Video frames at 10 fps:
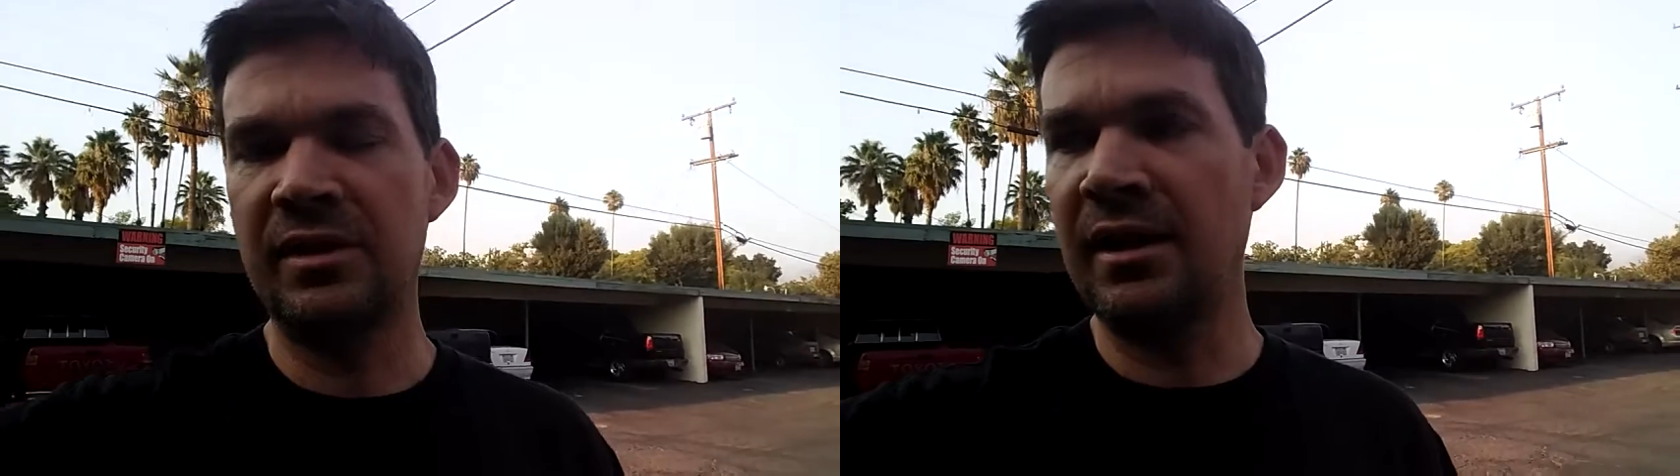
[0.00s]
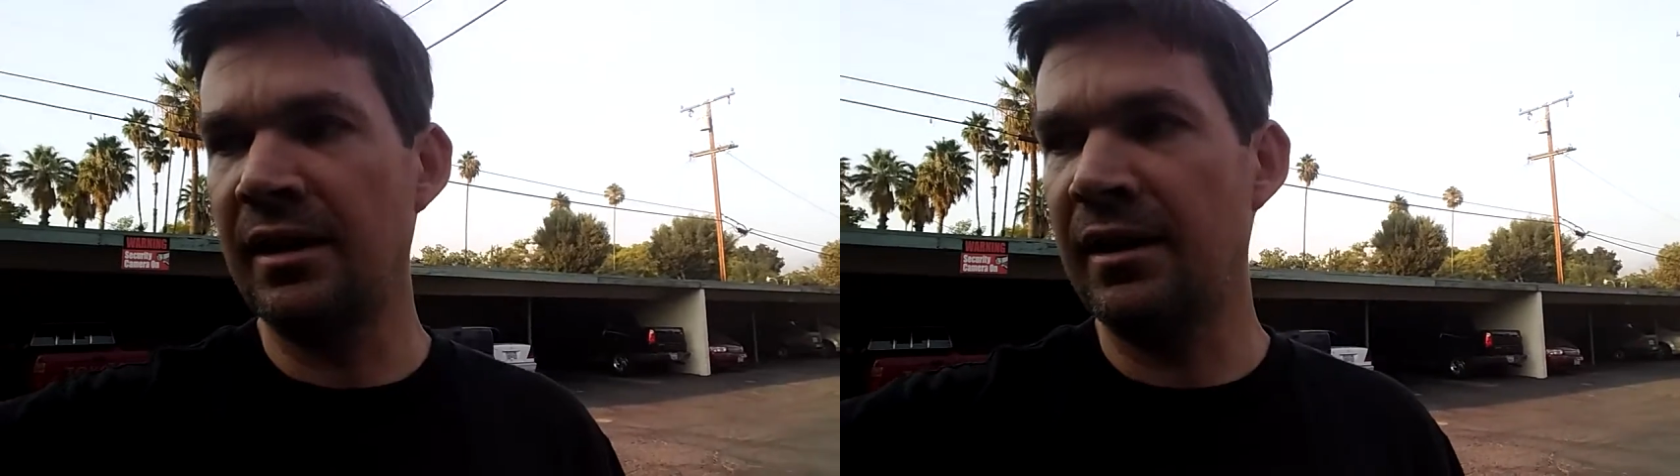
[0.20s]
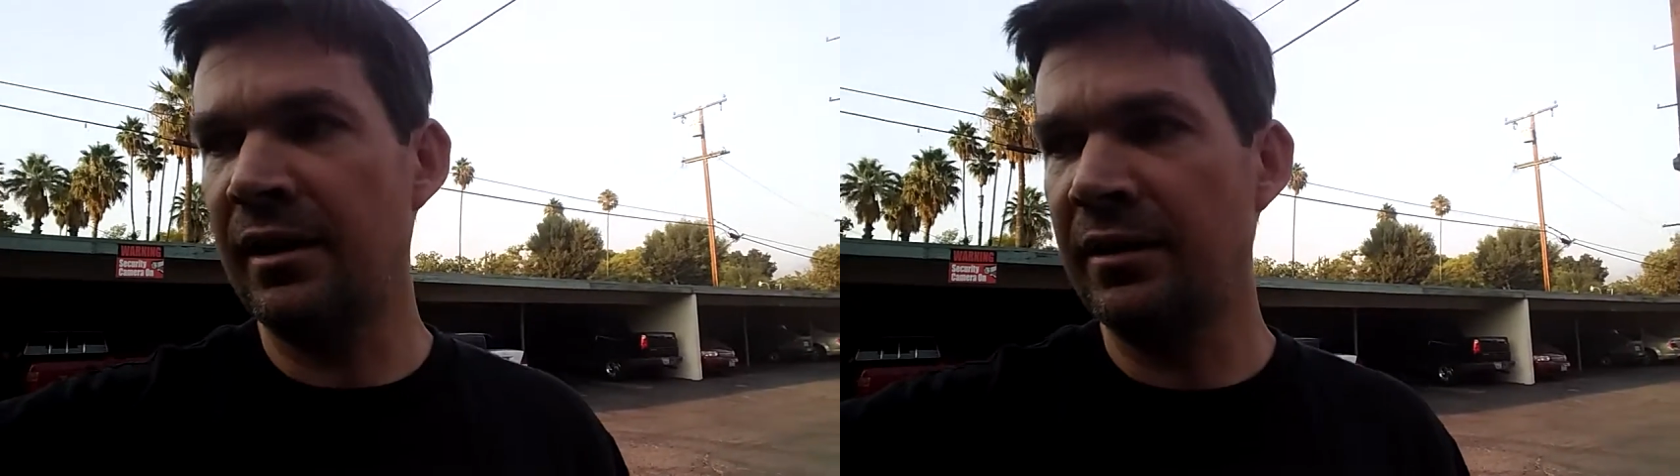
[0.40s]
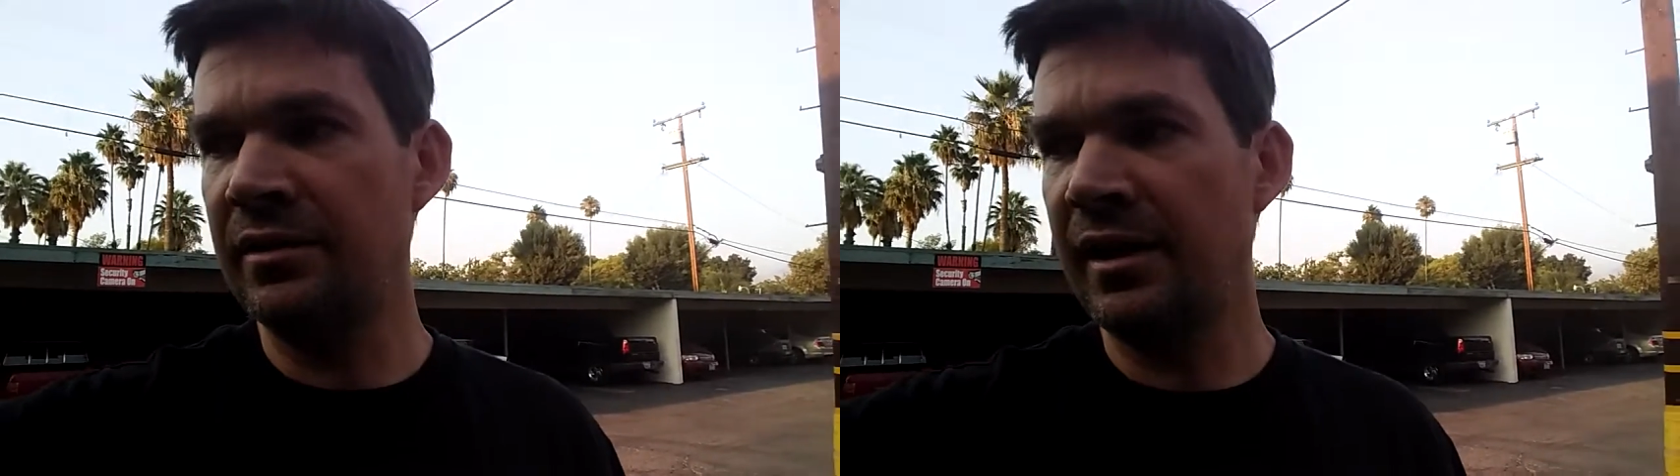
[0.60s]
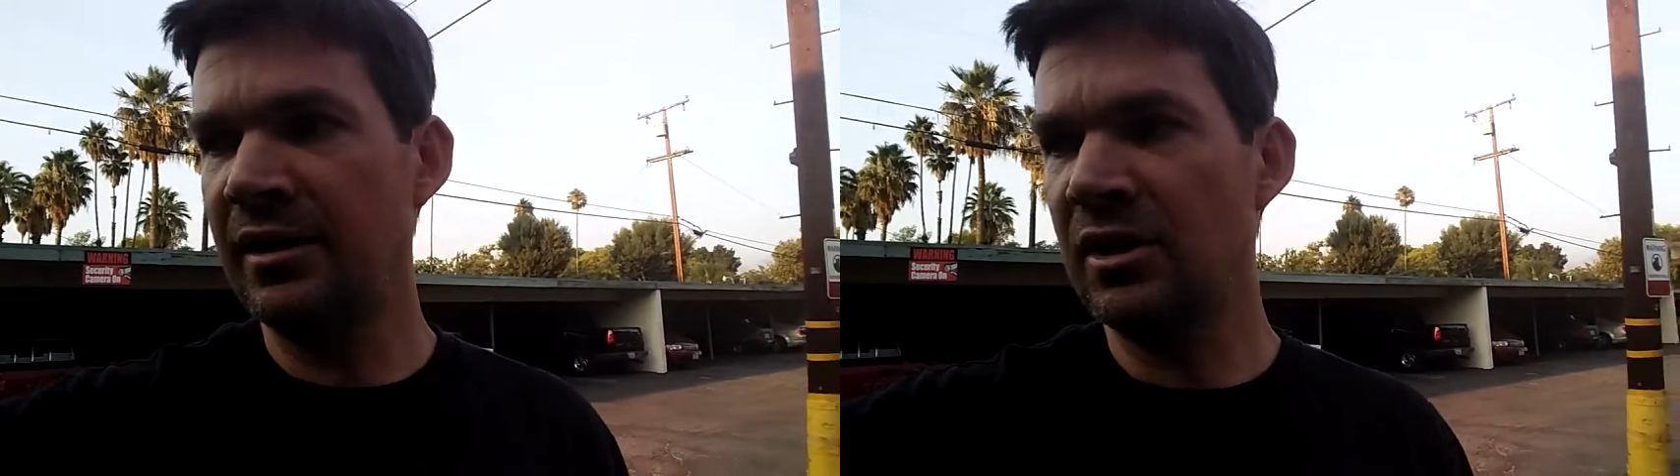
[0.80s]

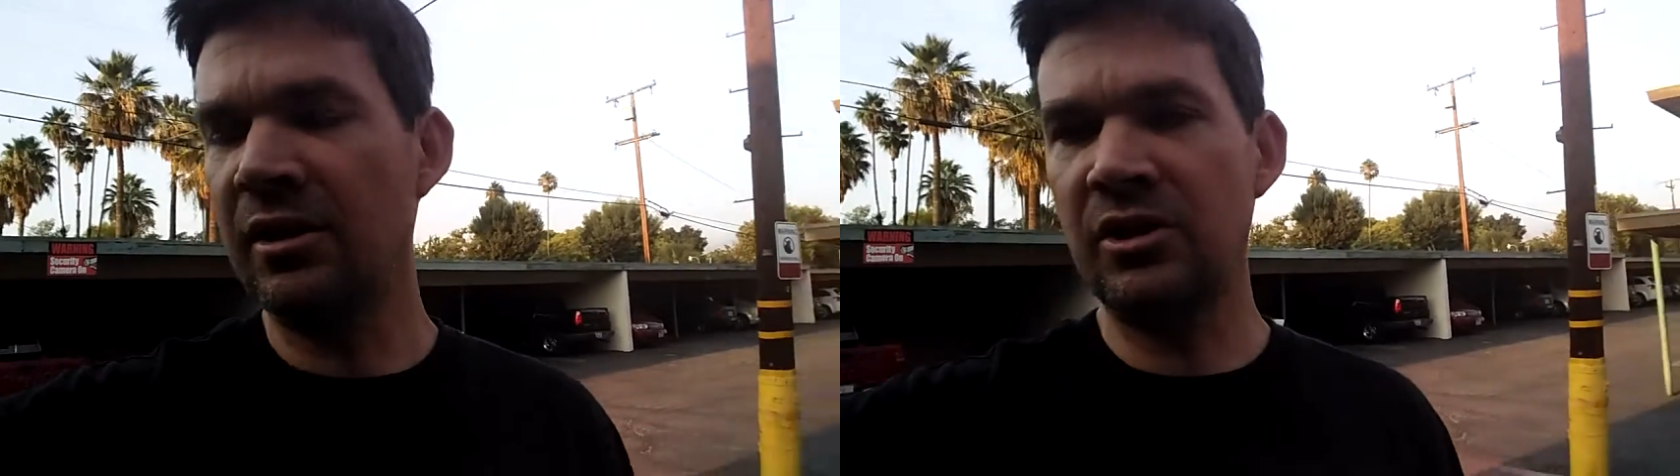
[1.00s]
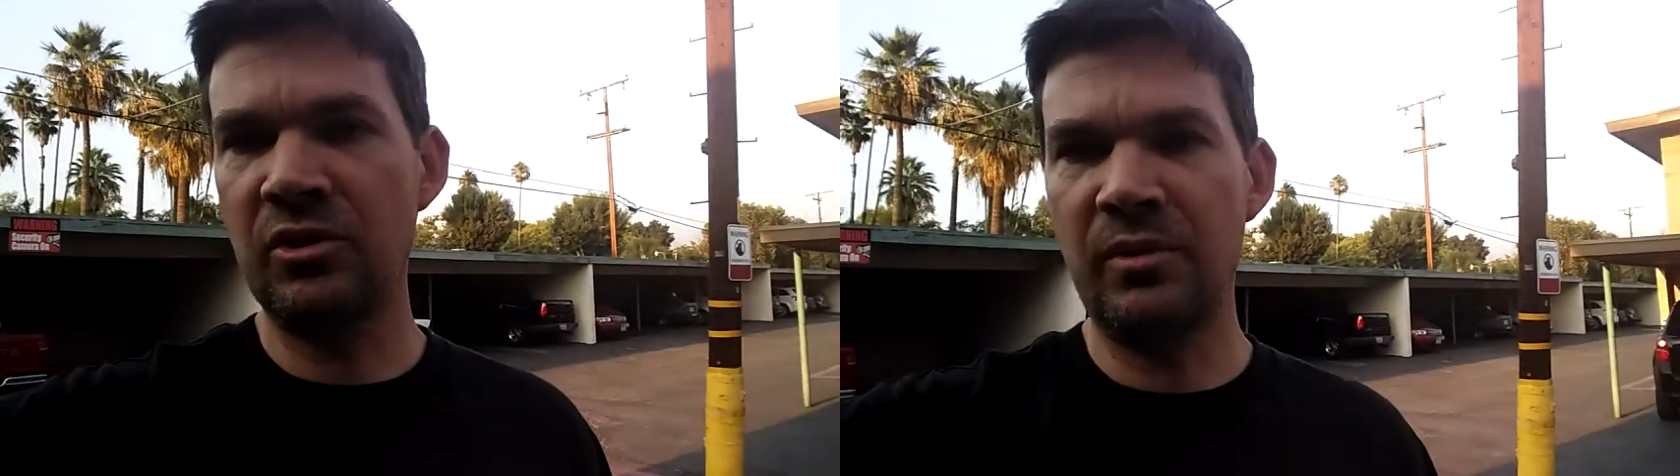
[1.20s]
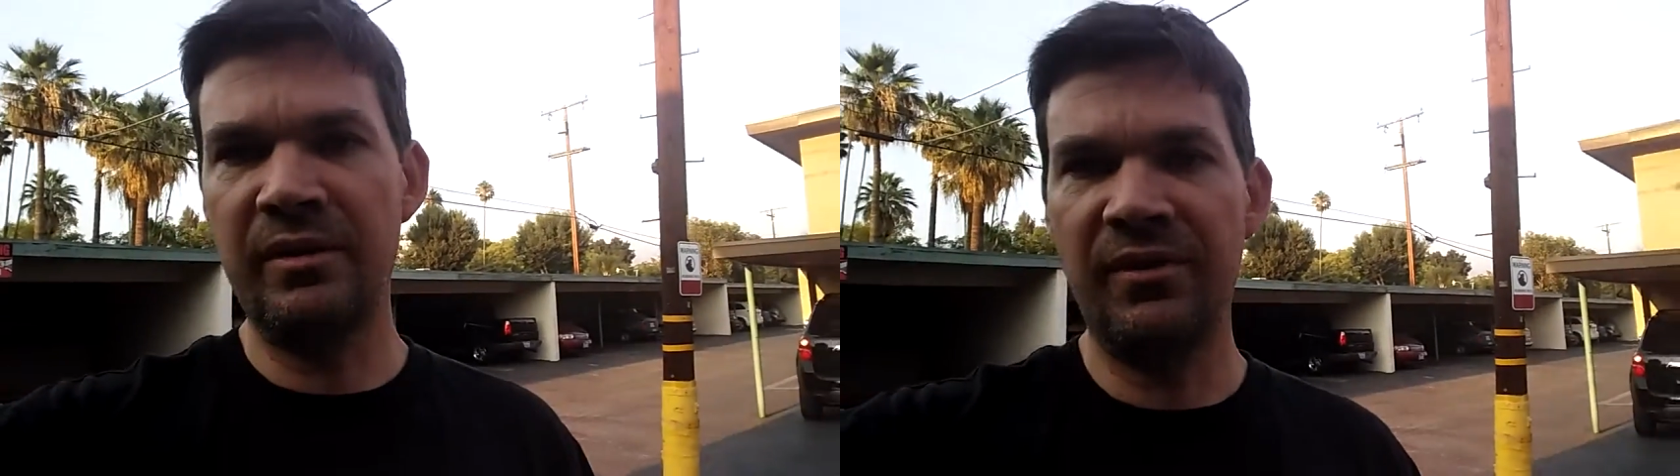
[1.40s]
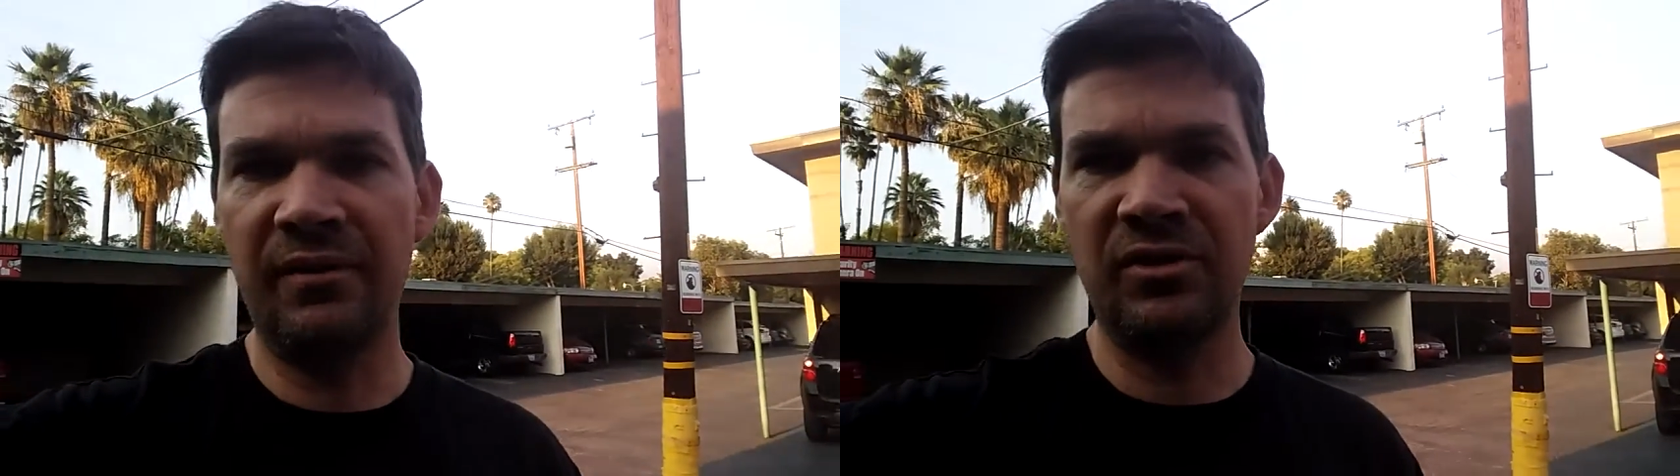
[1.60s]
today's August 25th.